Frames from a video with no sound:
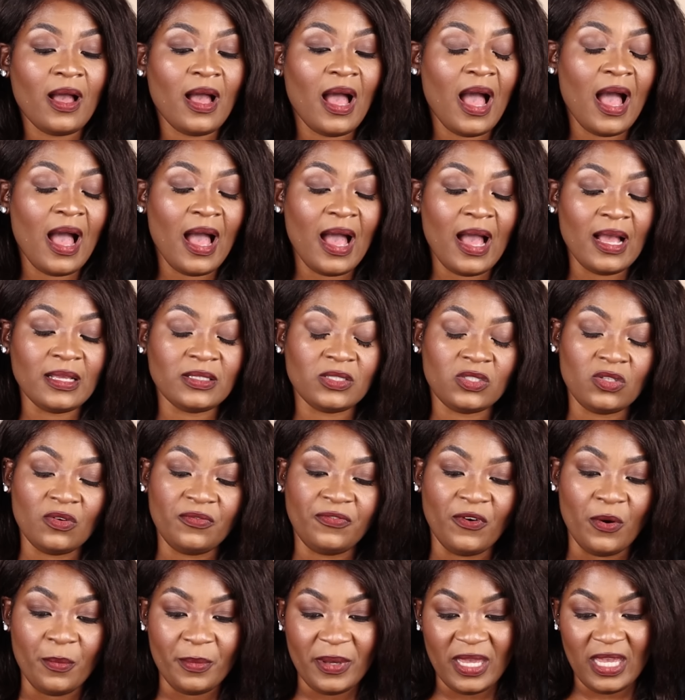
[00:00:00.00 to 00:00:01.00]
Uh, so
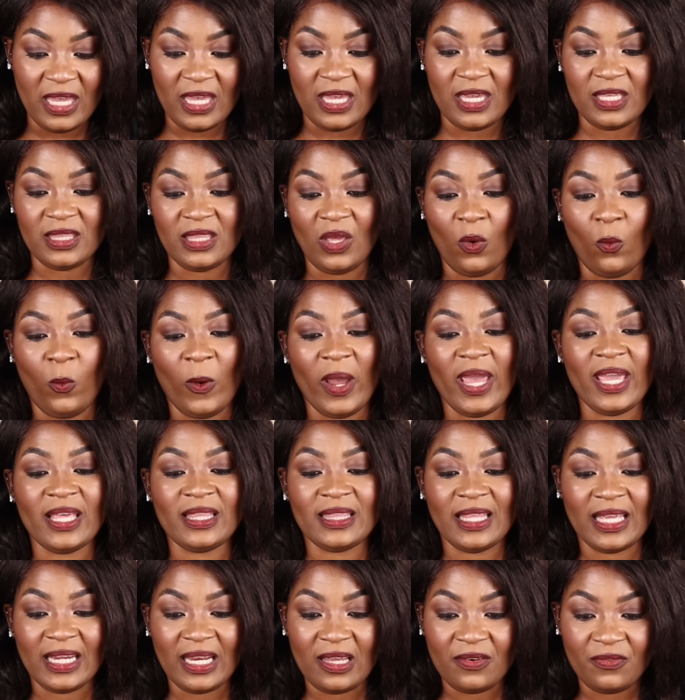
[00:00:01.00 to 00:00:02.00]
for me, the way
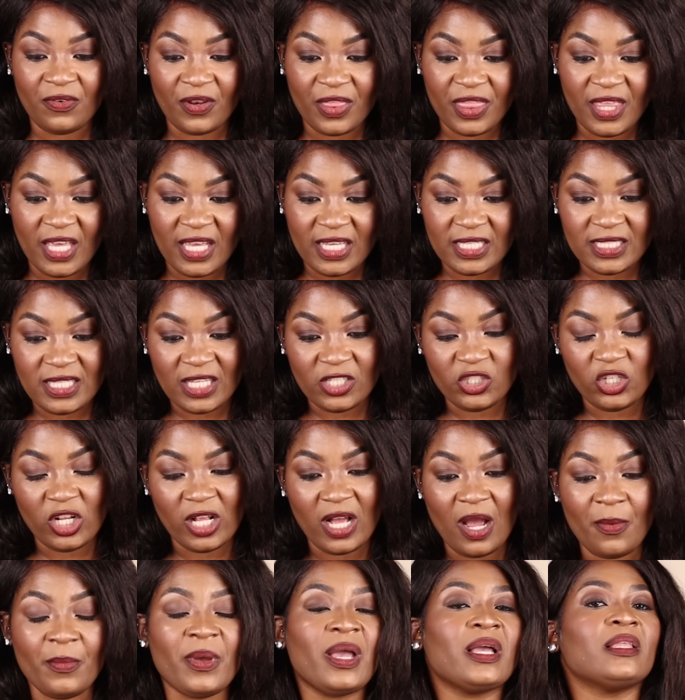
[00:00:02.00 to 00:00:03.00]
that everything is
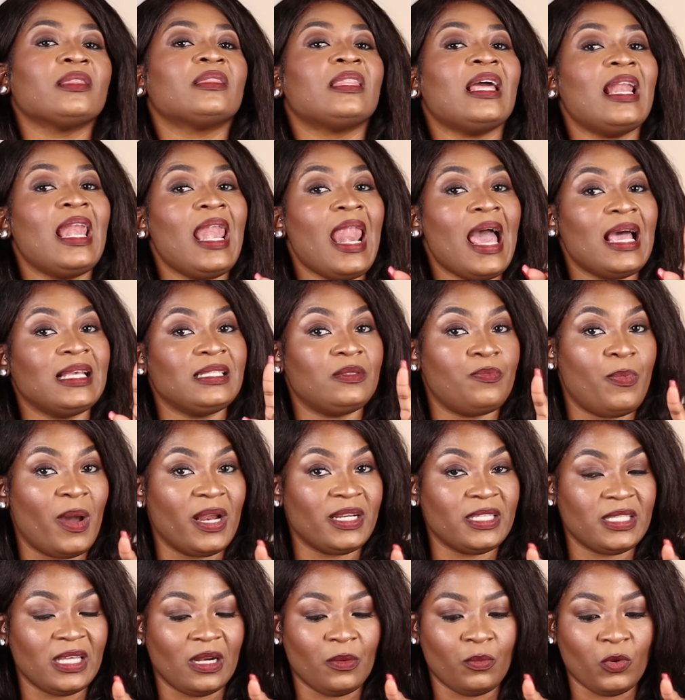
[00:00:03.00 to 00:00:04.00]
actually coming, the last
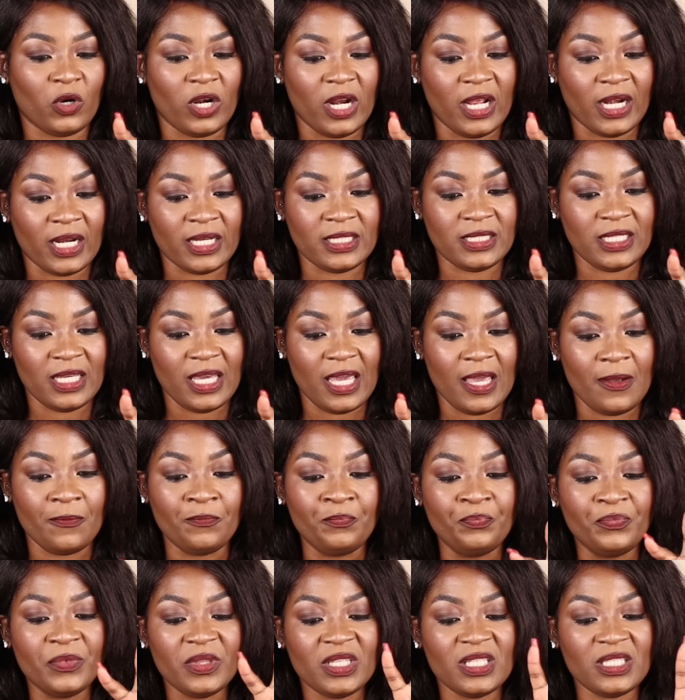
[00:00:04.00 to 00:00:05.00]
part that I'm gonna read here,
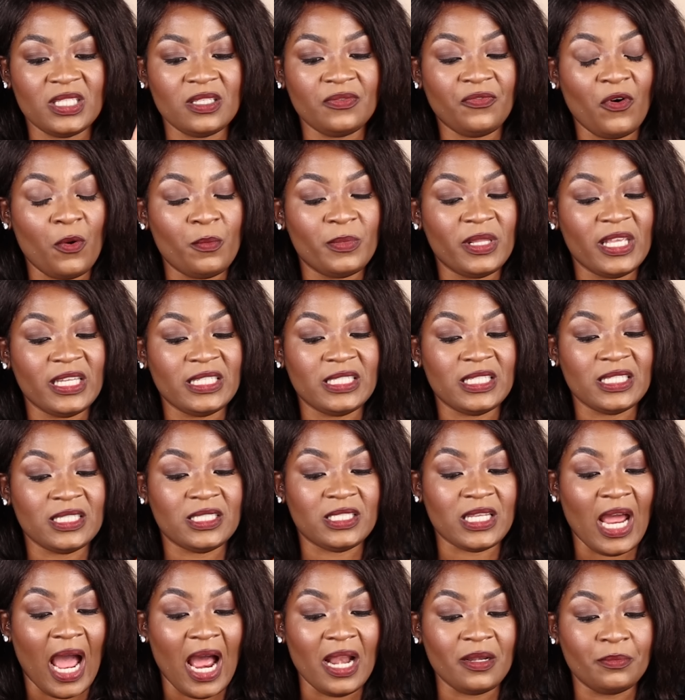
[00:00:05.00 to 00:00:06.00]
this is from Lady
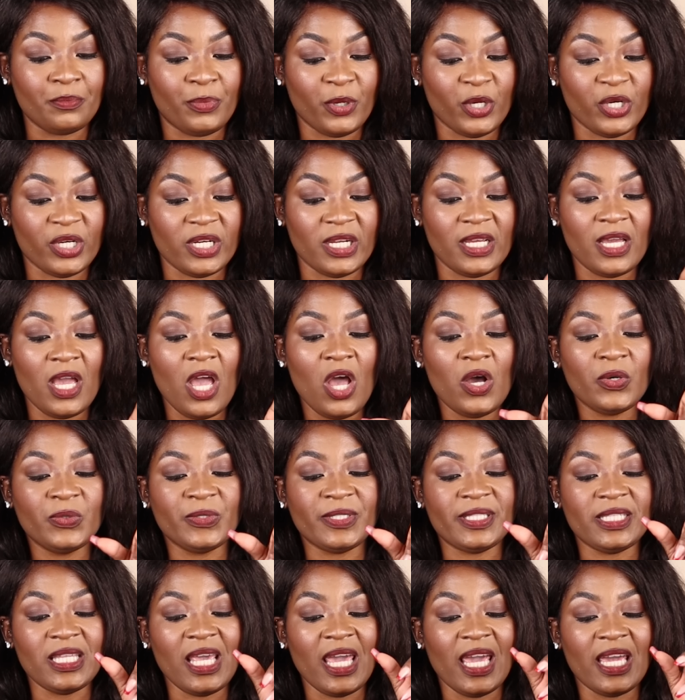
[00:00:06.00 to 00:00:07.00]
Danbury,
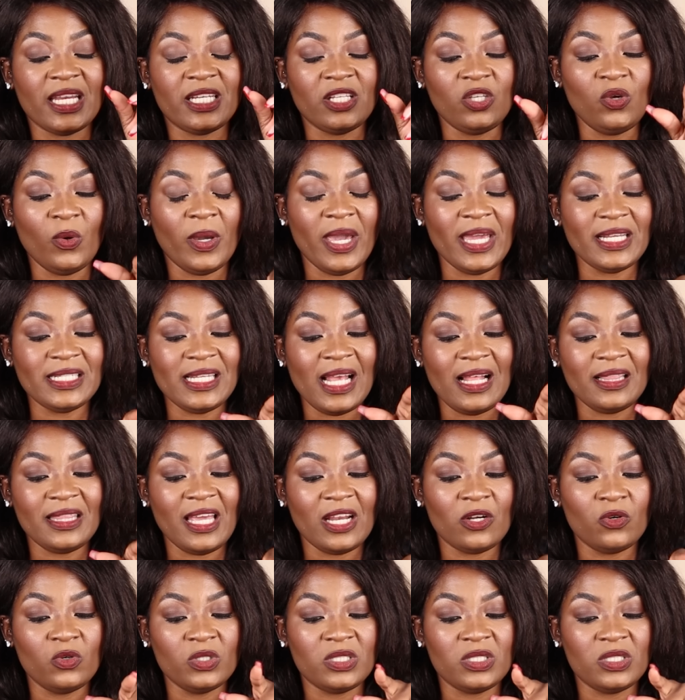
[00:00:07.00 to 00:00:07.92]
who said, You can tell that